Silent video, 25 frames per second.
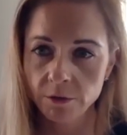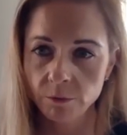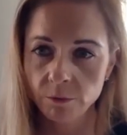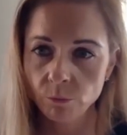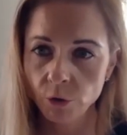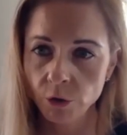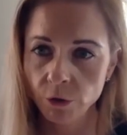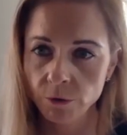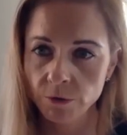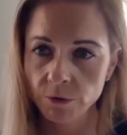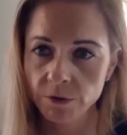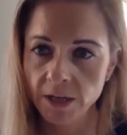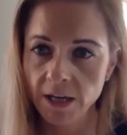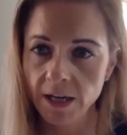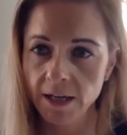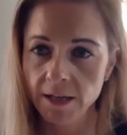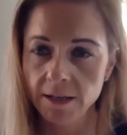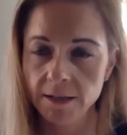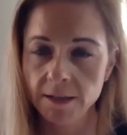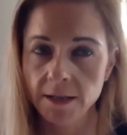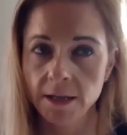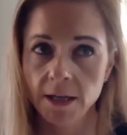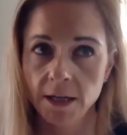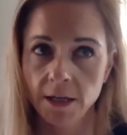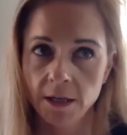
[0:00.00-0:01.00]
And what you're saying
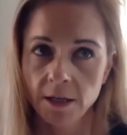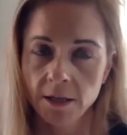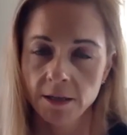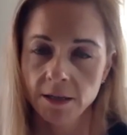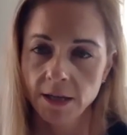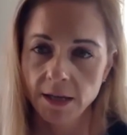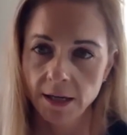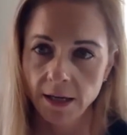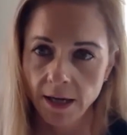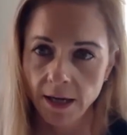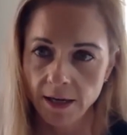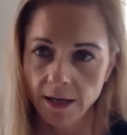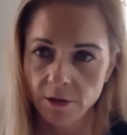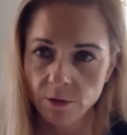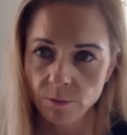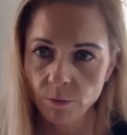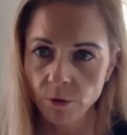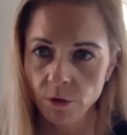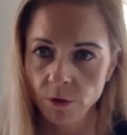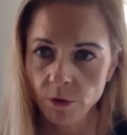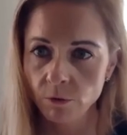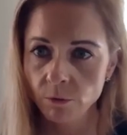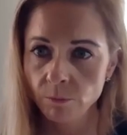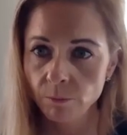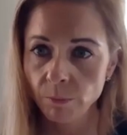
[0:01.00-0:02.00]
is take
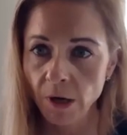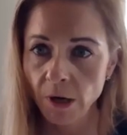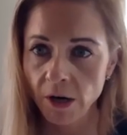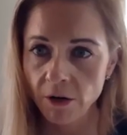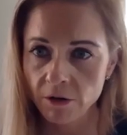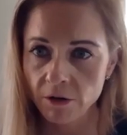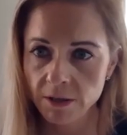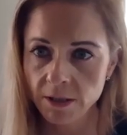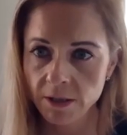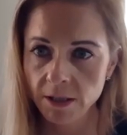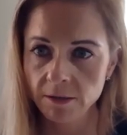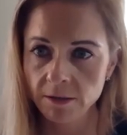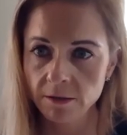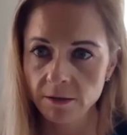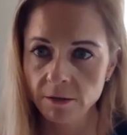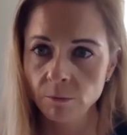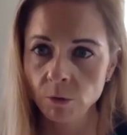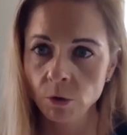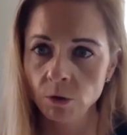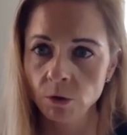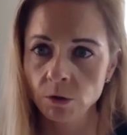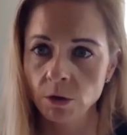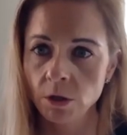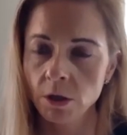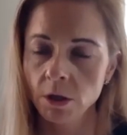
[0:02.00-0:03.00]
aspirin or
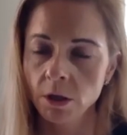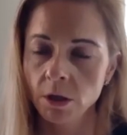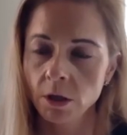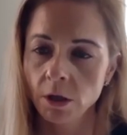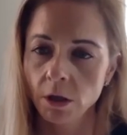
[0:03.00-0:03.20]
paracetamol,